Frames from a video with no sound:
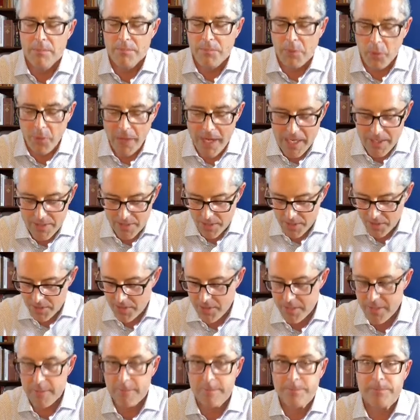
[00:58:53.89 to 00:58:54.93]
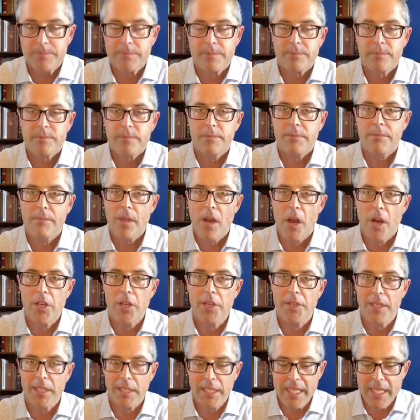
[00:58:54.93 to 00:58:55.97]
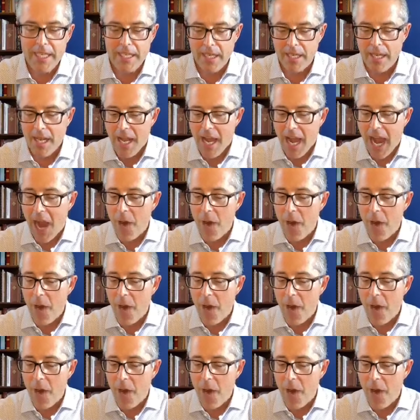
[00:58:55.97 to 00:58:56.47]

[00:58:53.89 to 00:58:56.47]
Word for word: praisers, are going to lead it.